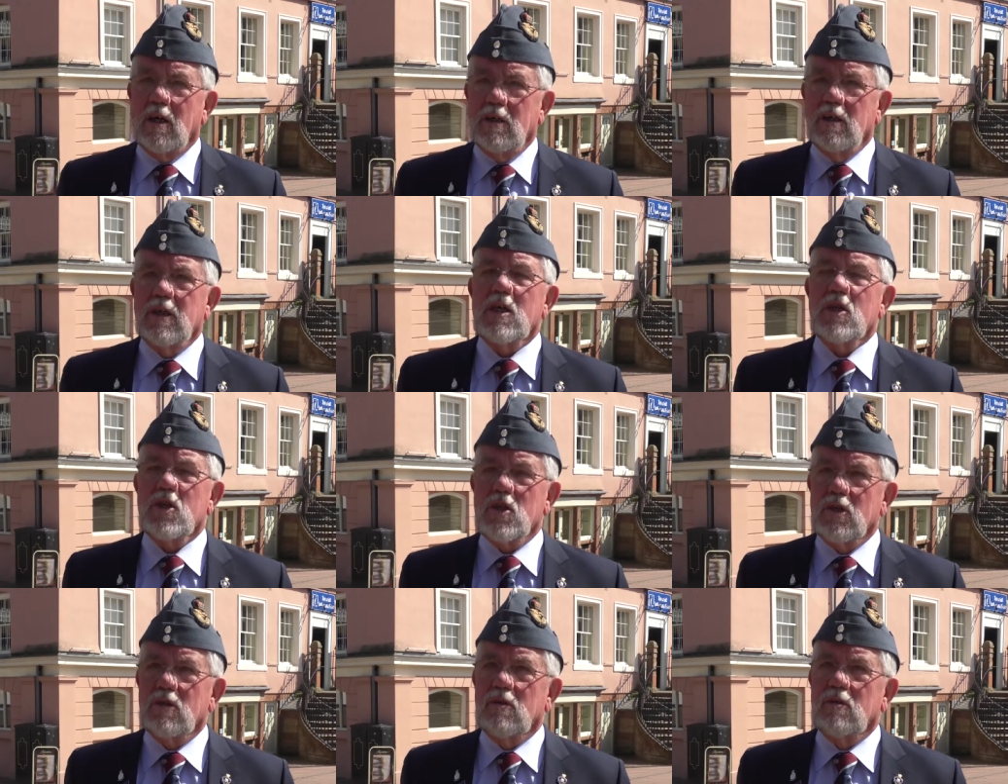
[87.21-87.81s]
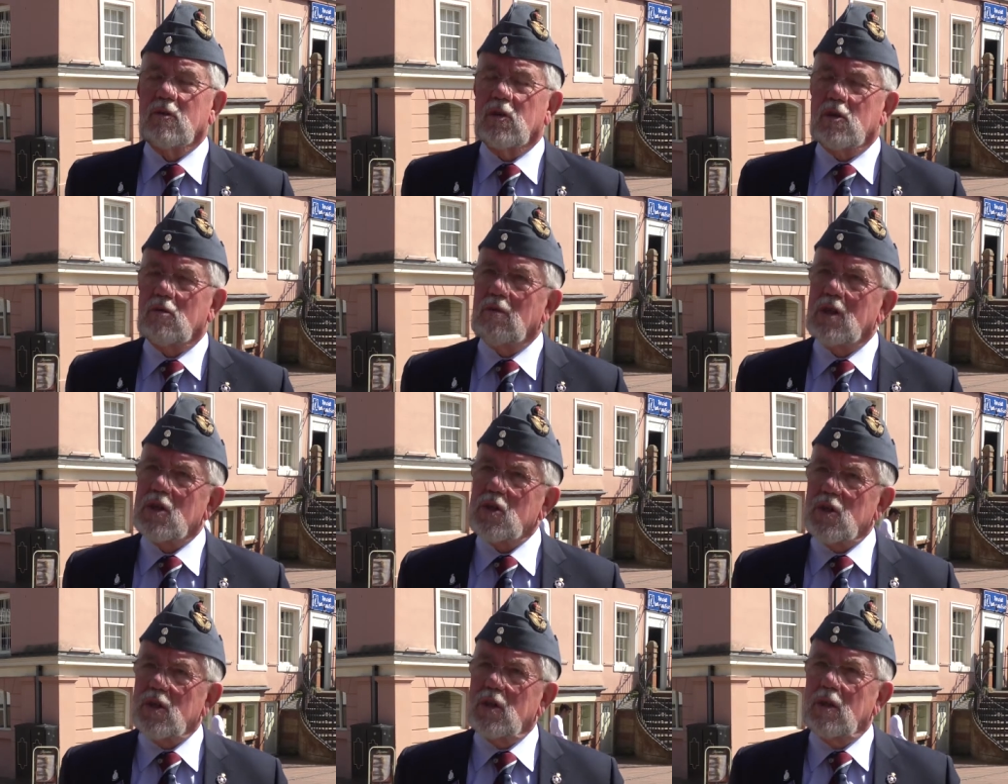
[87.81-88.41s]
yes, to
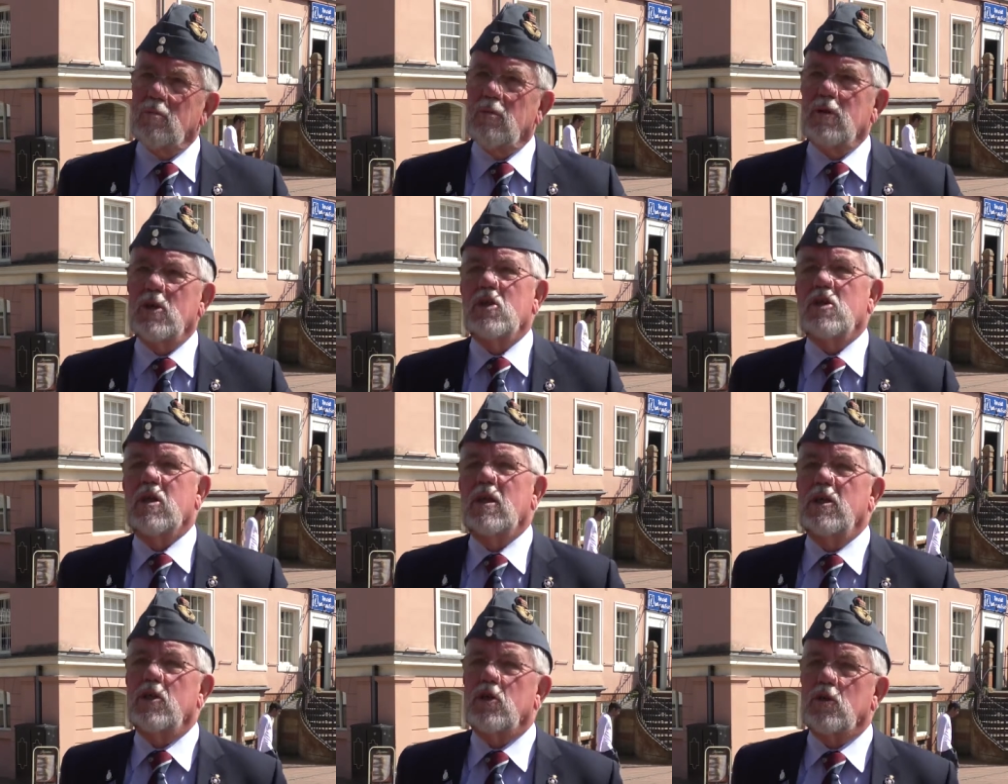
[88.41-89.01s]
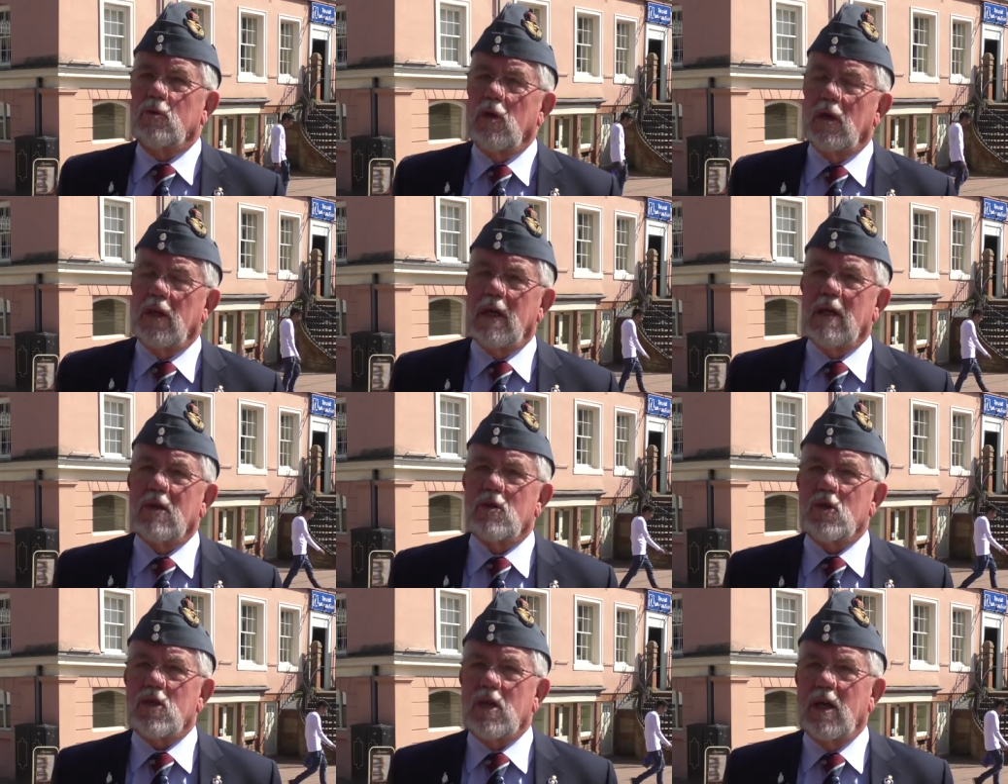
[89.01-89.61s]
us in the British Legion at
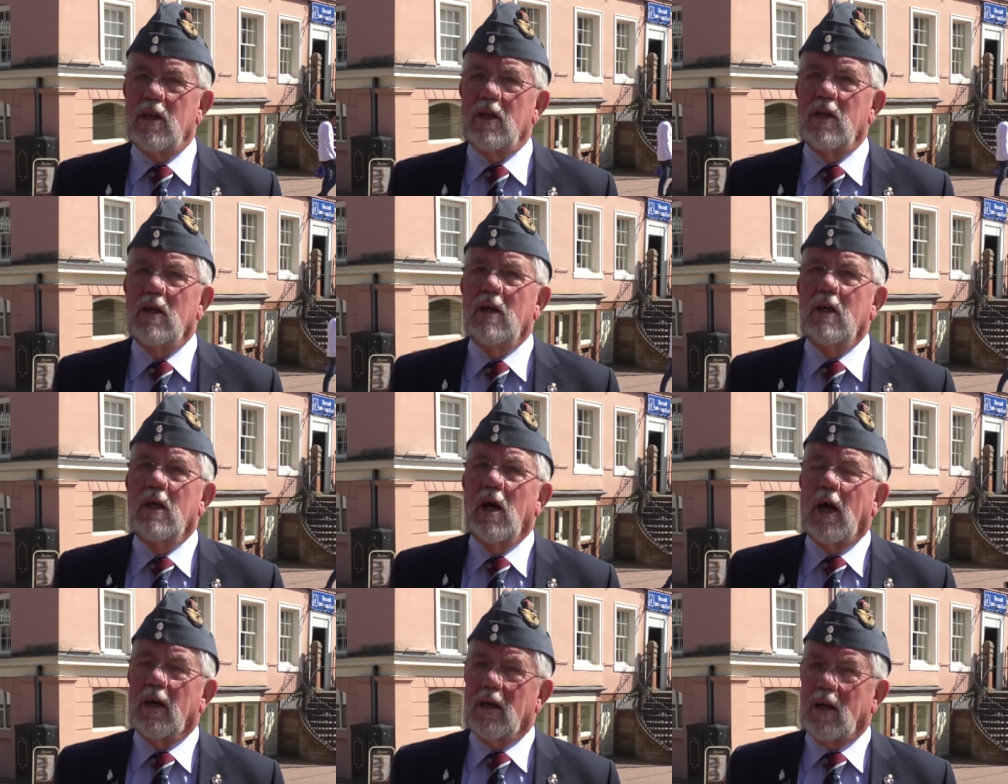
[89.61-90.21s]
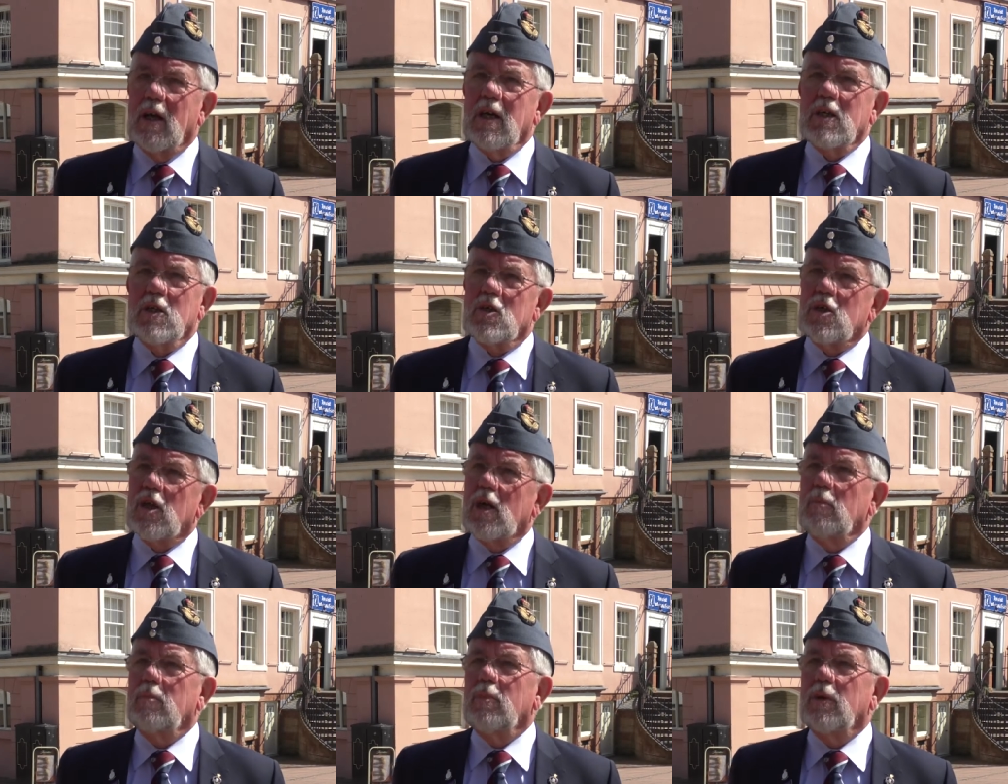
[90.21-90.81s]
our stand, I'd like to
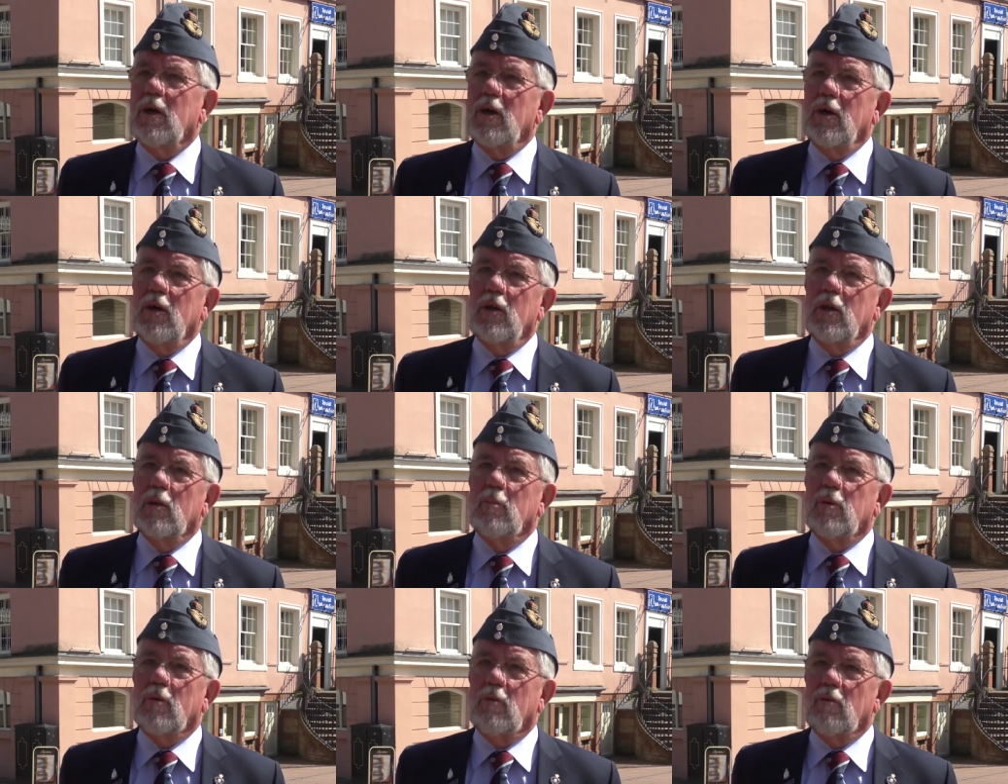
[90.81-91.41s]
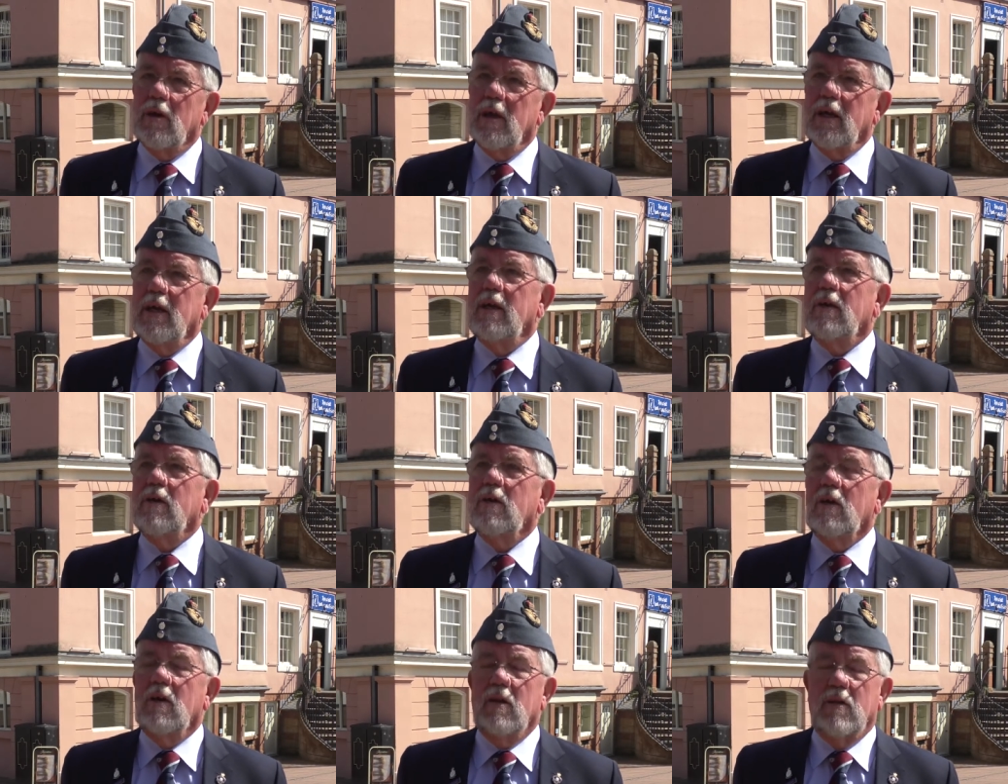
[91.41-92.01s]
take part in the
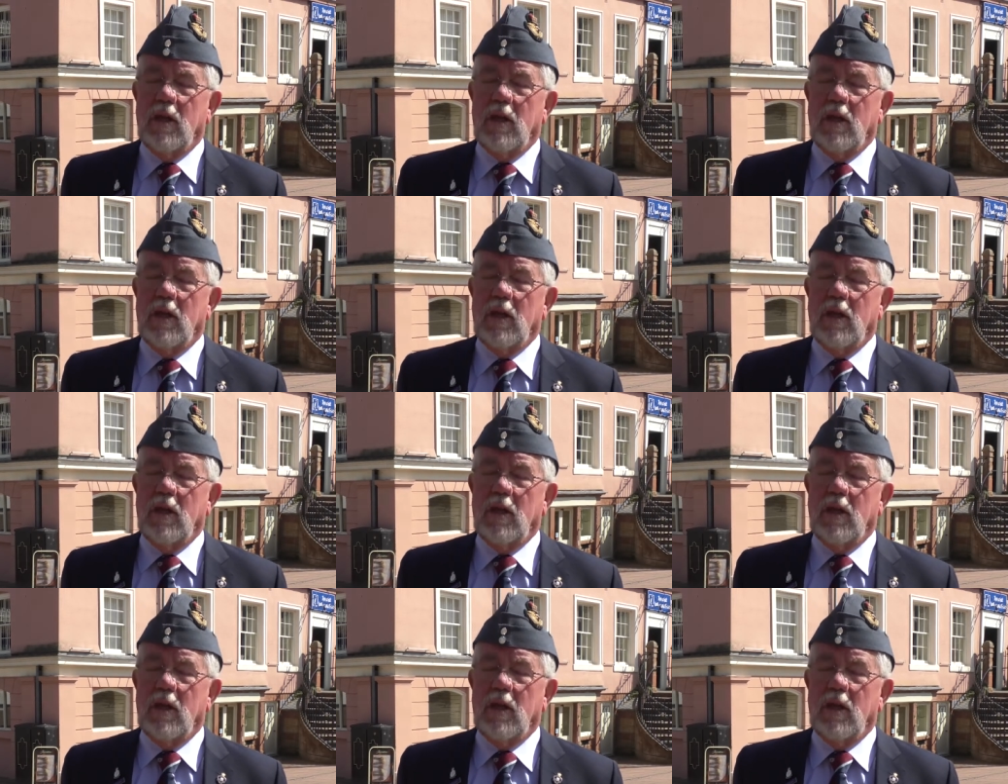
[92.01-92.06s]
parade.